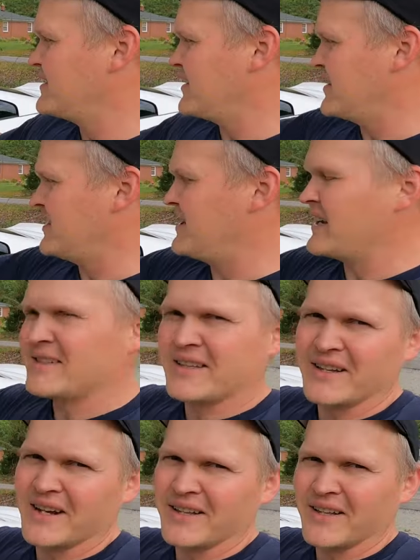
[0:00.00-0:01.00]
So then the next
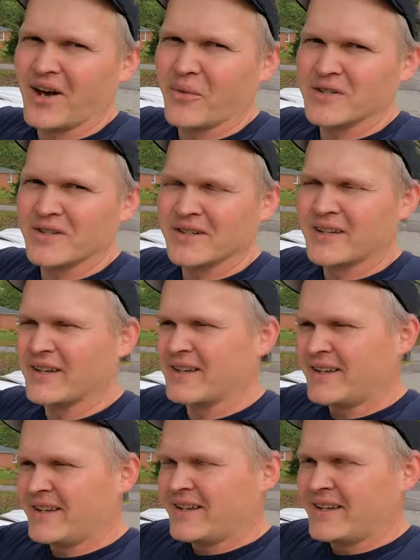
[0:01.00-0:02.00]
thing I always look at
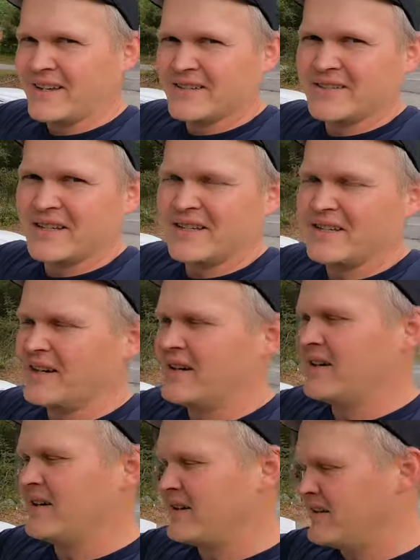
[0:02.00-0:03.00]
is
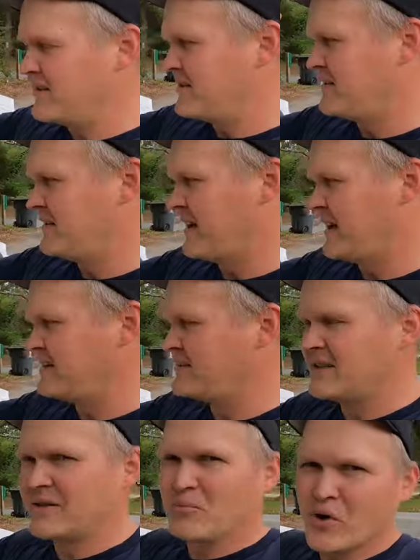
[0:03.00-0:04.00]
the
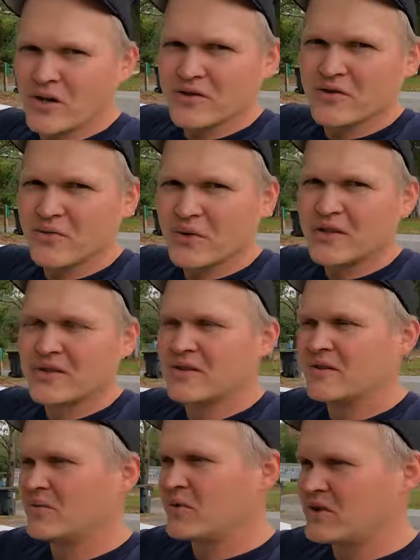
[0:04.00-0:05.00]
AC pressure switch,
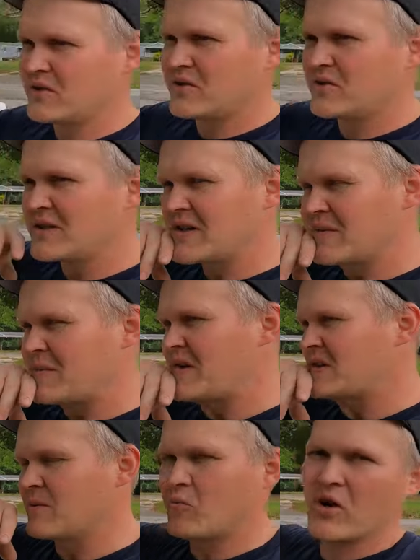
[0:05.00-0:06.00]
which is usually going to be
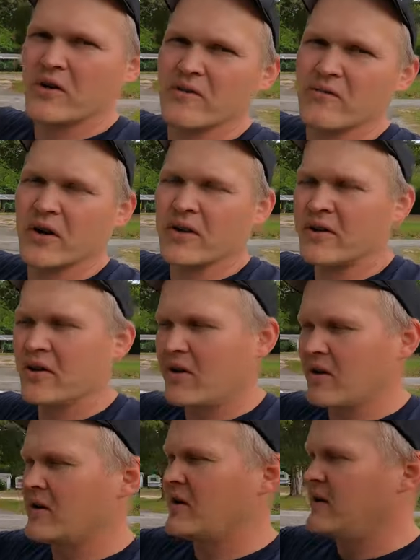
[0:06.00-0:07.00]
somewhere at the front of the
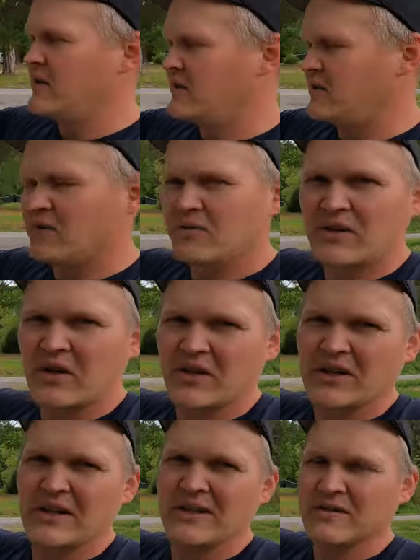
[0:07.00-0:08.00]
car, you know, near the
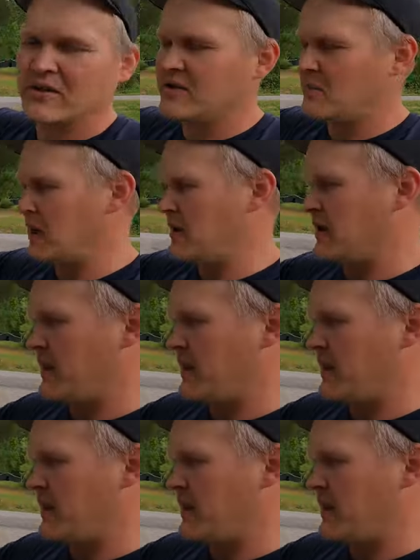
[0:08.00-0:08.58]
condenser or something like